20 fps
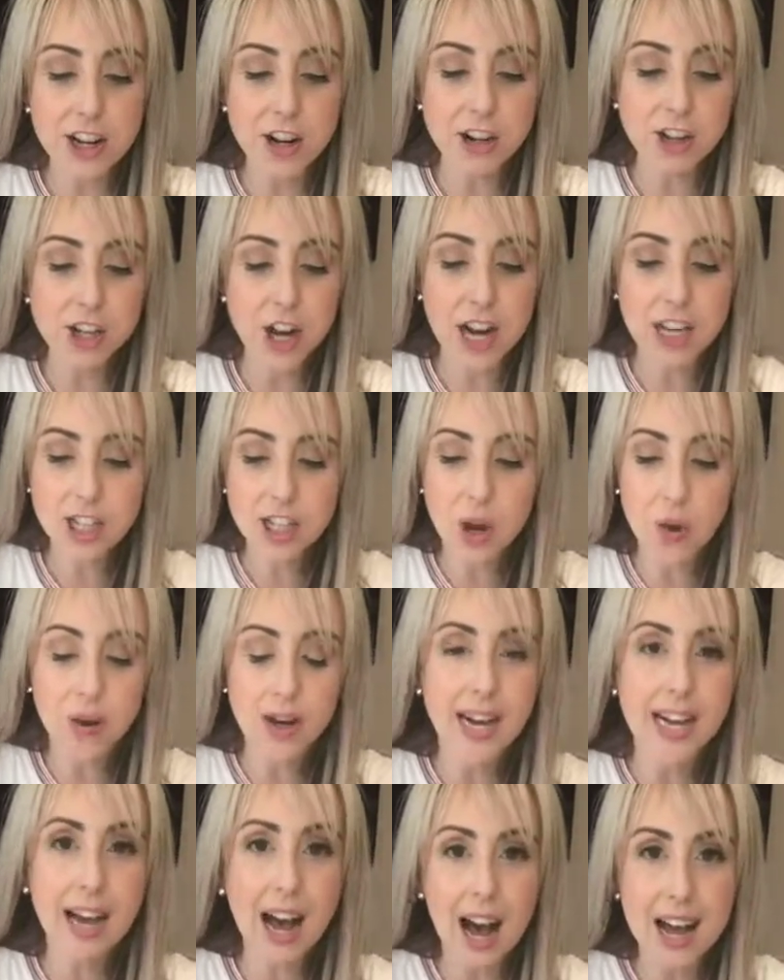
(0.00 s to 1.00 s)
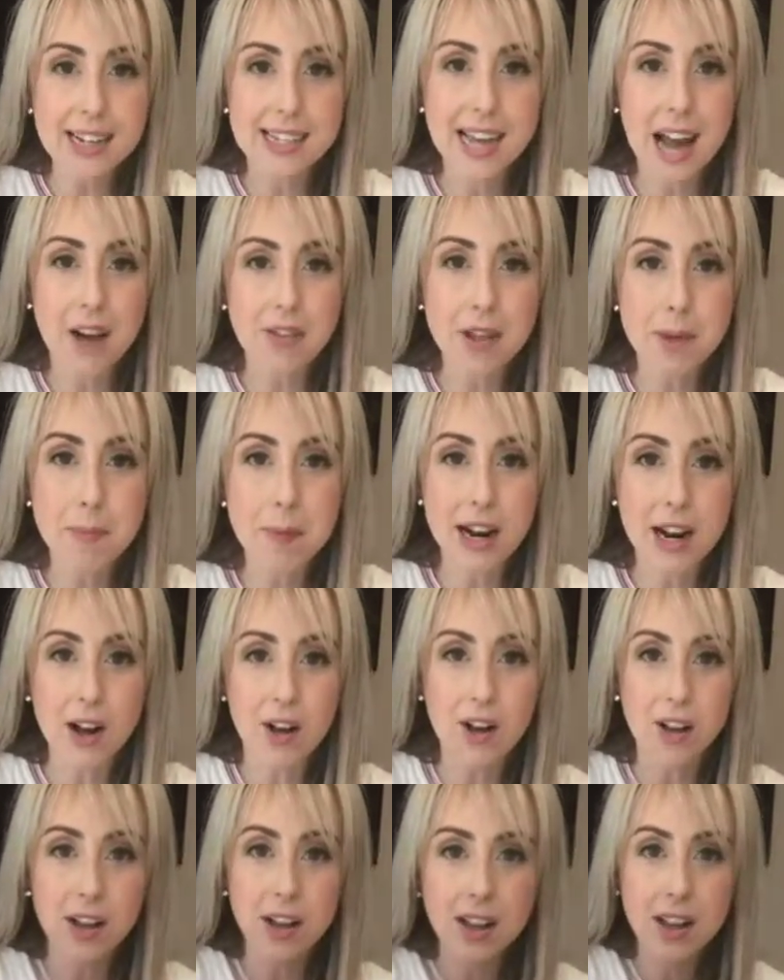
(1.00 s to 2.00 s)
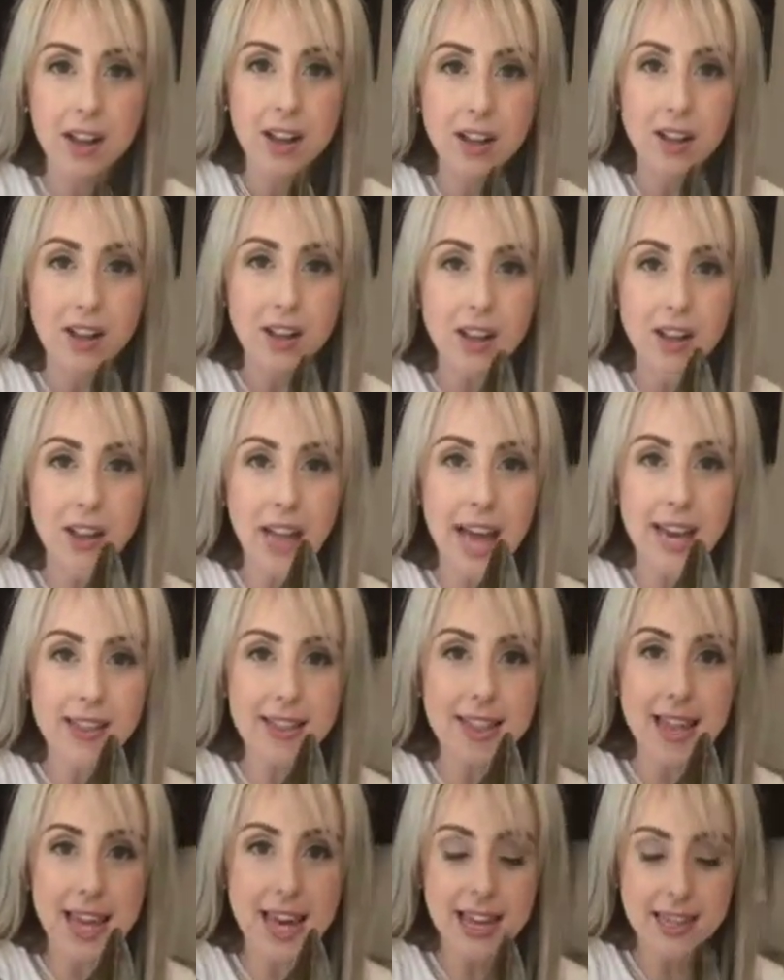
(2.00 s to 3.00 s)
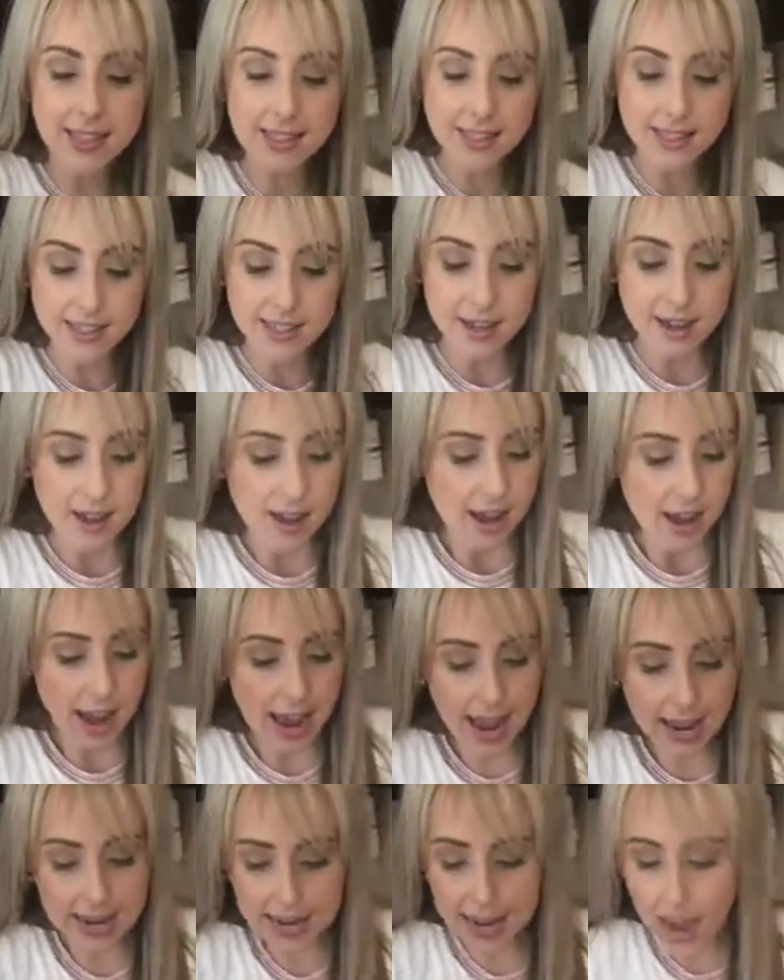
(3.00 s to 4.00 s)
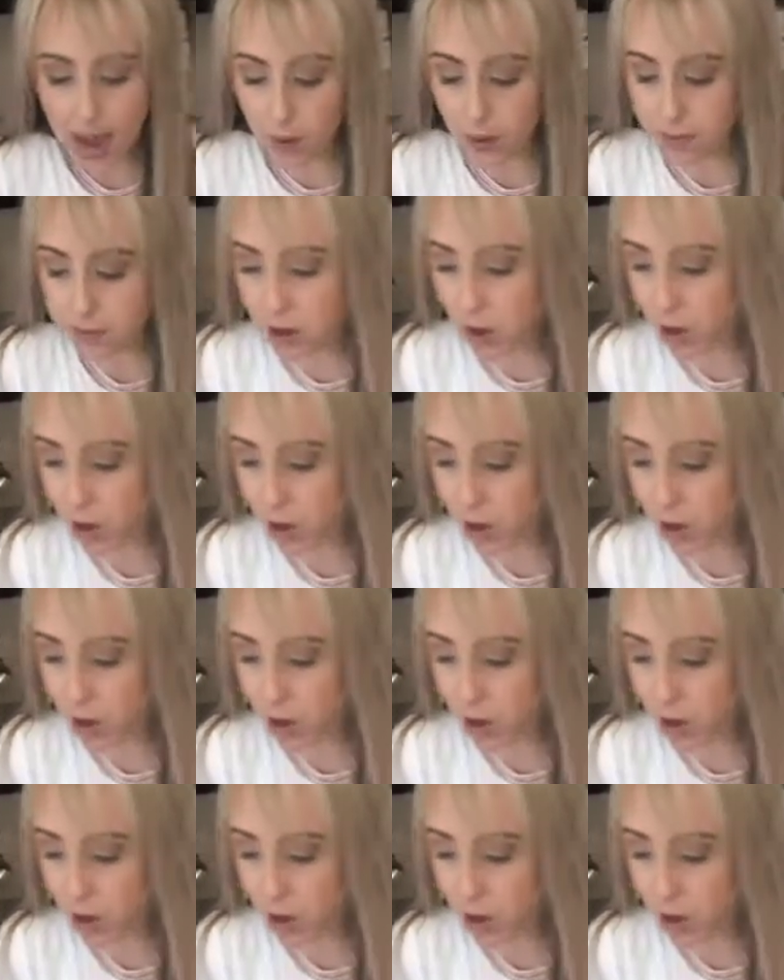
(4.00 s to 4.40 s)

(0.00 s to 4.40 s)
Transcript: you're just going to cut down the middle like this. And now I'm